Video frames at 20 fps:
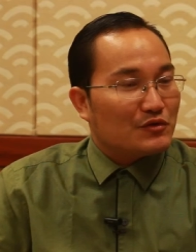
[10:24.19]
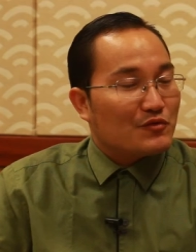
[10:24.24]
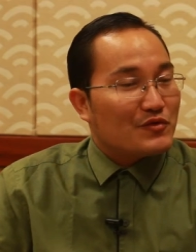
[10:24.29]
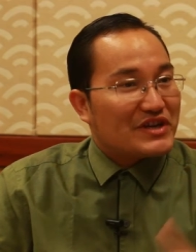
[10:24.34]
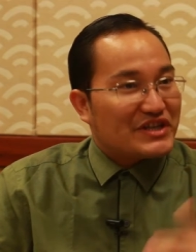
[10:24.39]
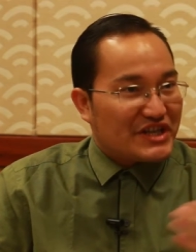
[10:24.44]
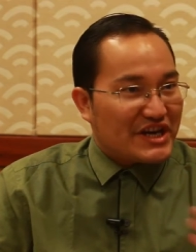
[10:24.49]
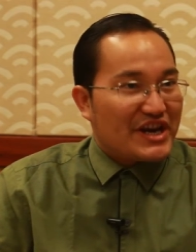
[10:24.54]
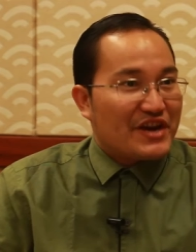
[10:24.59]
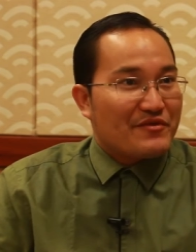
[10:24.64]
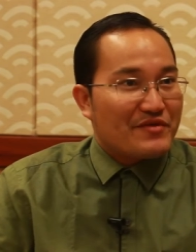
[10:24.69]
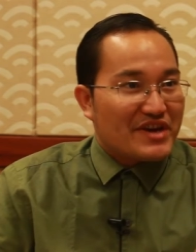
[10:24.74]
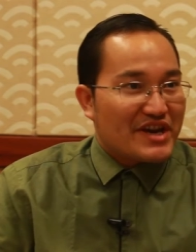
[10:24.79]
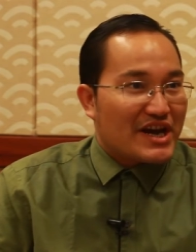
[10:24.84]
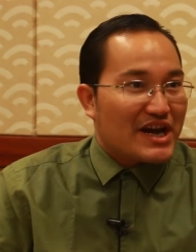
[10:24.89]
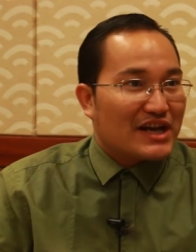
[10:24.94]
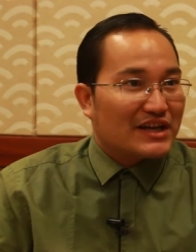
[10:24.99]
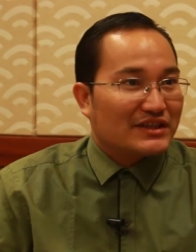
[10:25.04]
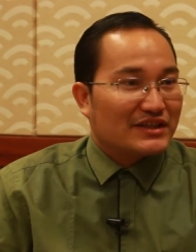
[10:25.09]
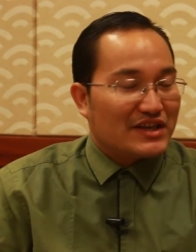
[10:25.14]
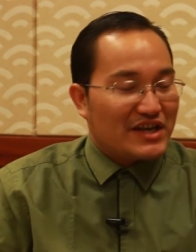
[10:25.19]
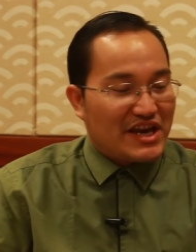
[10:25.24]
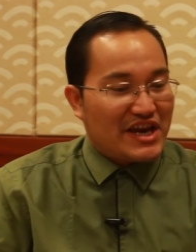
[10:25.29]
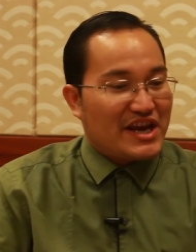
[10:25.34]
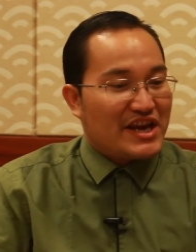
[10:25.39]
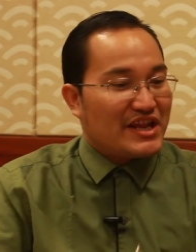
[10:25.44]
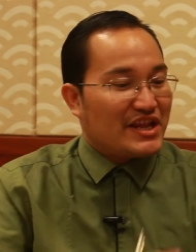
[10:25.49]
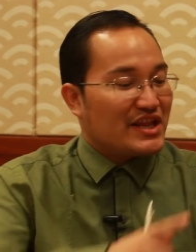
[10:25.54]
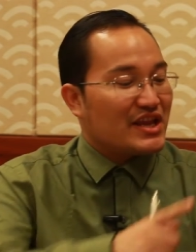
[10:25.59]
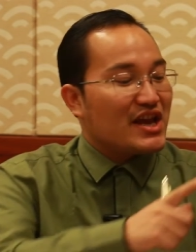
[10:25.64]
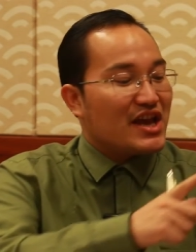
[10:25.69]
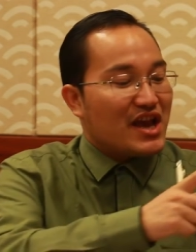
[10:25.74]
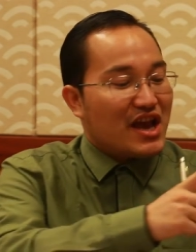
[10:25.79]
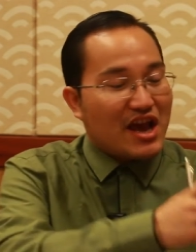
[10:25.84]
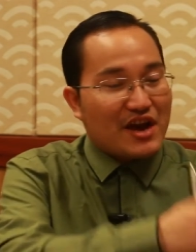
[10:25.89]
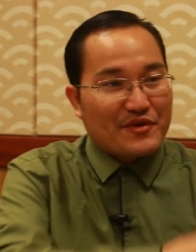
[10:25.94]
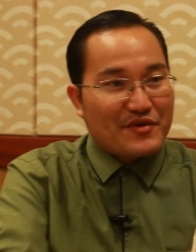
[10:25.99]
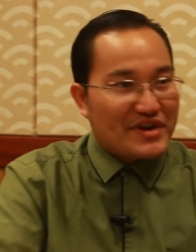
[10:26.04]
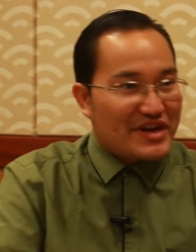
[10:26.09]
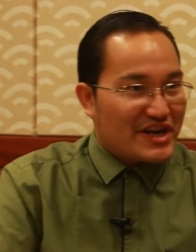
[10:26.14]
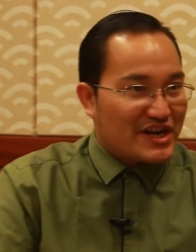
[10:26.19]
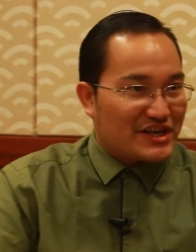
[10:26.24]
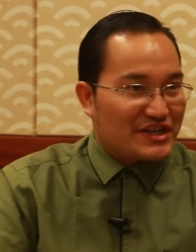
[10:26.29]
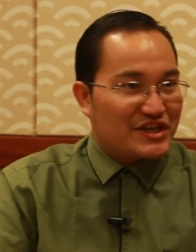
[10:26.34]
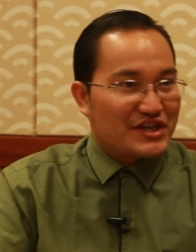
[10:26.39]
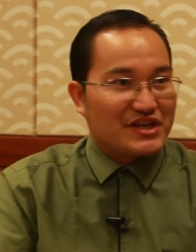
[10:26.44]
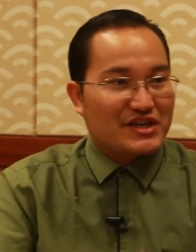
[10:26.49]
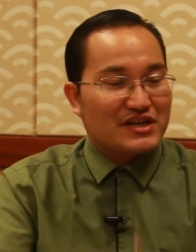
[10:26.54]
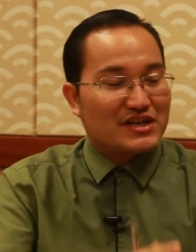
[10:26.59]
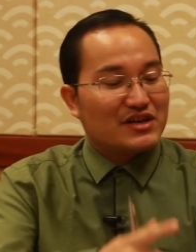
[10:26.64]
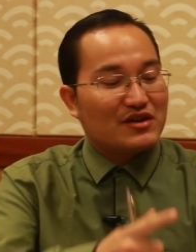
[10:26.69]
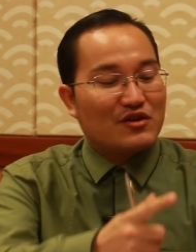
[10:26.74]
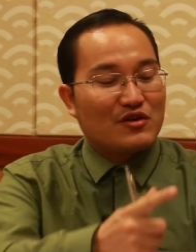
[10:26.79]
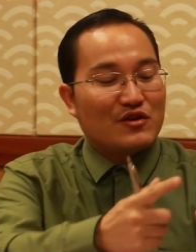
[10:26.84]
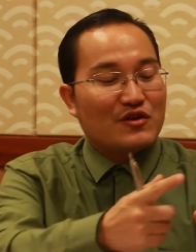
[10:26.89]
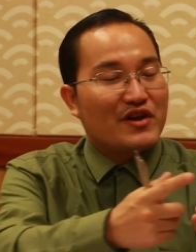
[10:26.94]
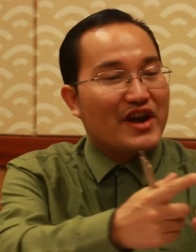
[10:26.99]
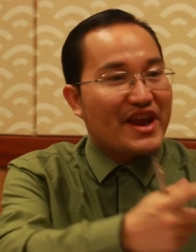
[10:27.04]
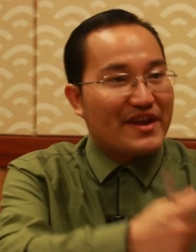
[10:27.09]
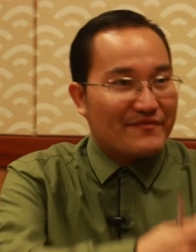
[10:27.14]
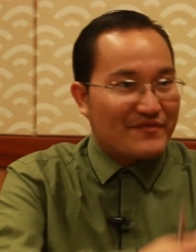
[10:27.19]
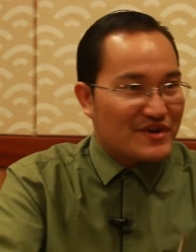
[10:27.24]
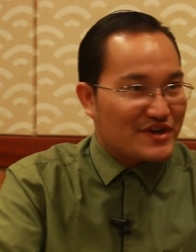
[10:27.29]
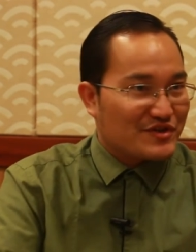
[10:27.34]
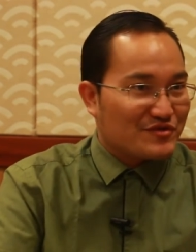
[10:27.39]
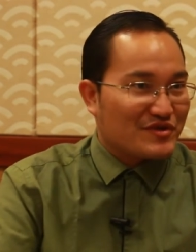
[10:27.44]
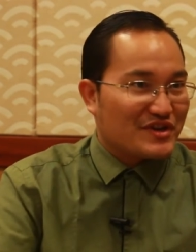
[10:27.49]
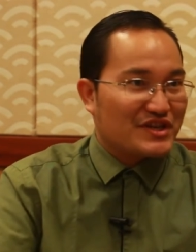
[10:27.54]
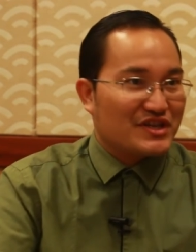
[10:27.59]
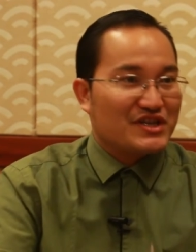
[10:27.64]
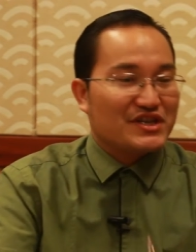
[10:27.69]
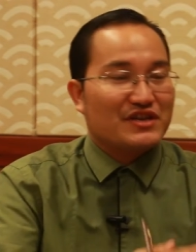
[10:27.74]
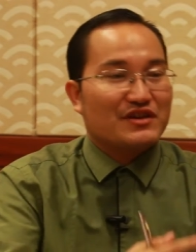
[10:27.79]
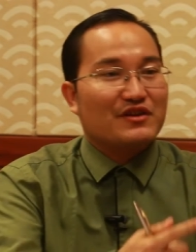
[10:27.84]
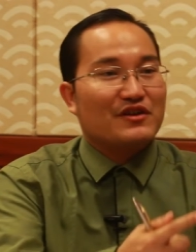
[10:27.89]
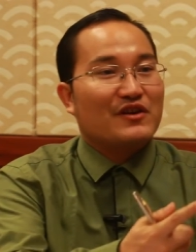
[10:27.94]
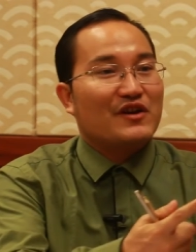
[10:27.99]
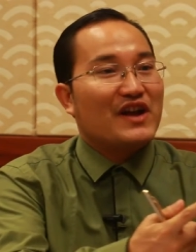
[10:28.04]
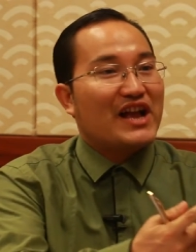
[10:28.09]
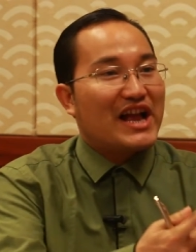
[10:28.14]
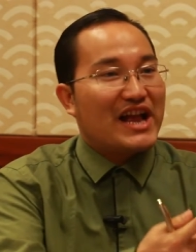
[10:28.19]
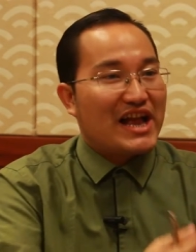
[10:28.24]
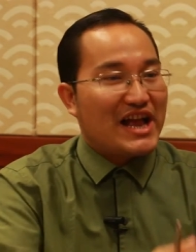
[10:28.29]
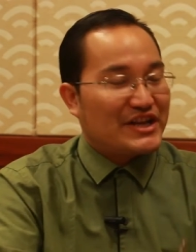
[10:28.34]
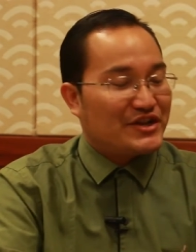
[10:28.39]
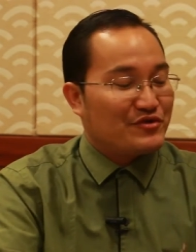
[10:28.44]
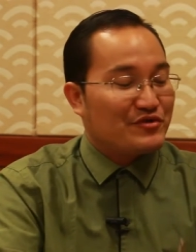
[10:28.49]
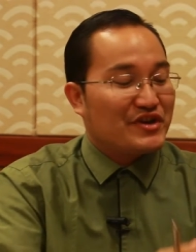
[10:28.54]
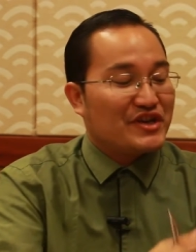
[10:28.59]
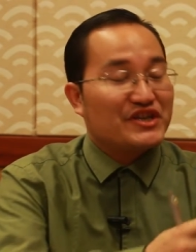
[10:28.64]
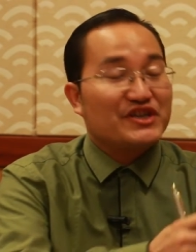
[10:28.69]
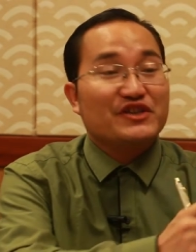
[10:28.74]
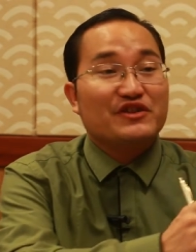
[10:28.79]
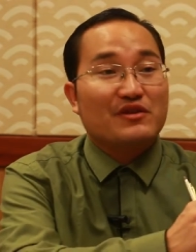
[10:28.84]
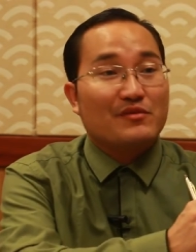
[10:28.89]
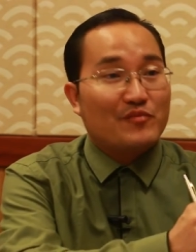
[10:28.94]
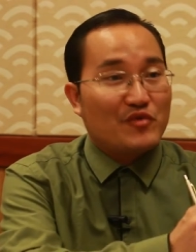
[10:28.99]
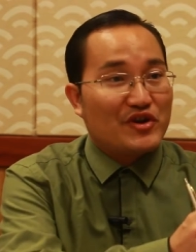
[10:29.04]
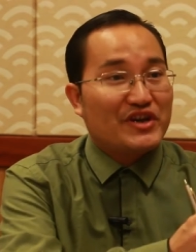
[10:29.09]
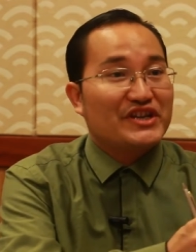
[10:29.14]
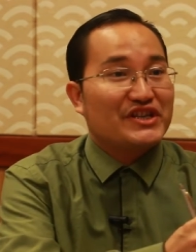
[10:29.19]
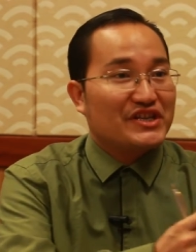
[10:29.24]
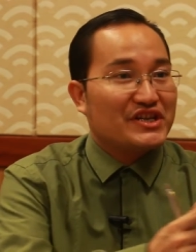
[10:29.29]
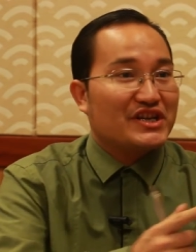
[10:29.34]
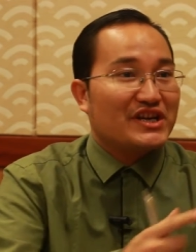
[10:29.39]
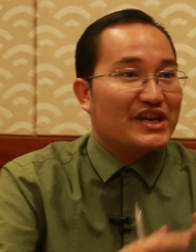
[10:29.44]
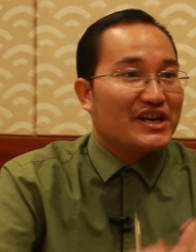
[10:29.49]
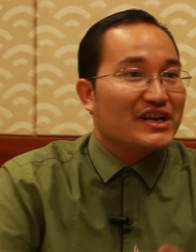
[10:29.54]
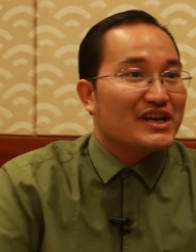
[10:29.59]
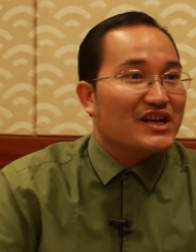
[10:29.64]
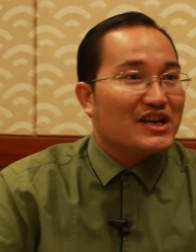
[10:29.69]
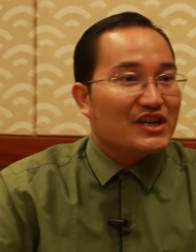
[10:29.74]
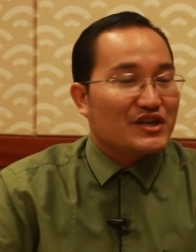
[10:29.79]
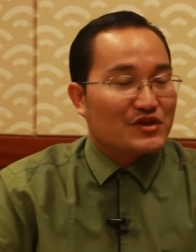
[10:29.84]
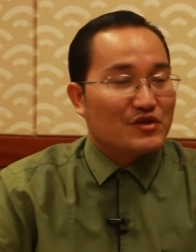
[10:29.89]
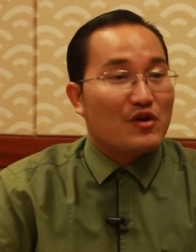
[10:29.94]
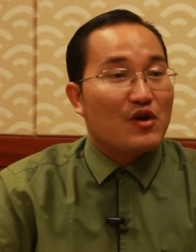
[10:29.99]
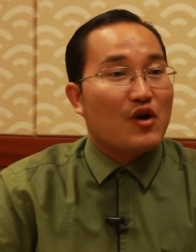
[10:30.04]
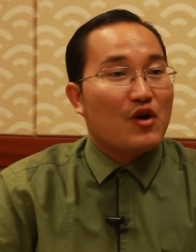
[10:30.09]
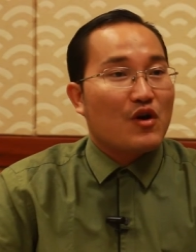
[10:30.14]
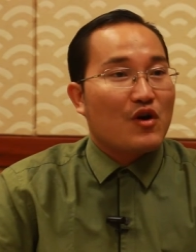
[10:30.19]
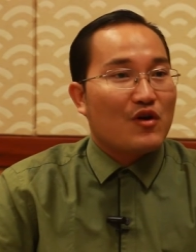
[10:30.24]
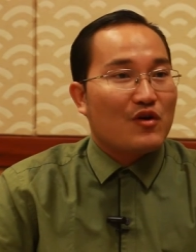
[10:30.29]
Which areas in agriculture or infrastructure or education or vocation? So